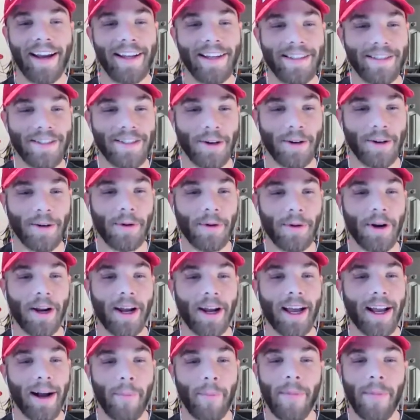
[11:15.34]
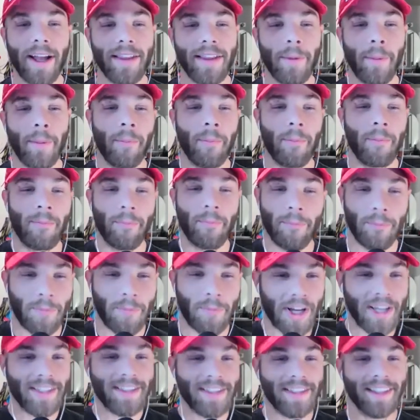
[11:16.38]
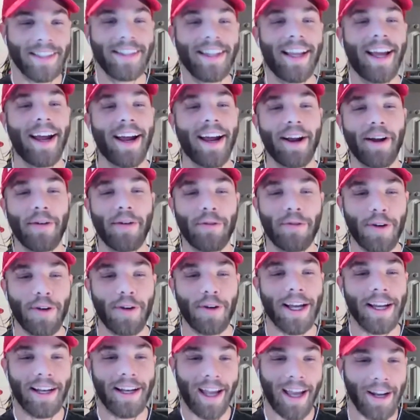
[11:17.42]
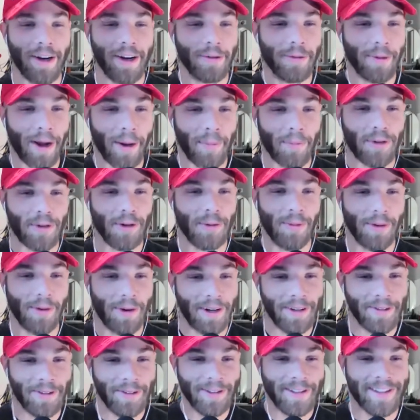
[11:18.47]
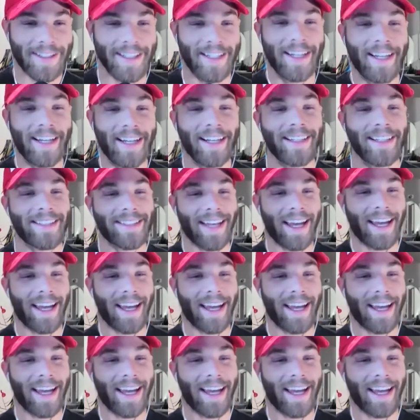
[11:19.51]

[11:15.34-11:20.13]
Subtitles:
he's going to work and I'm about to bust in there, fucking interrupt your morning routine and say,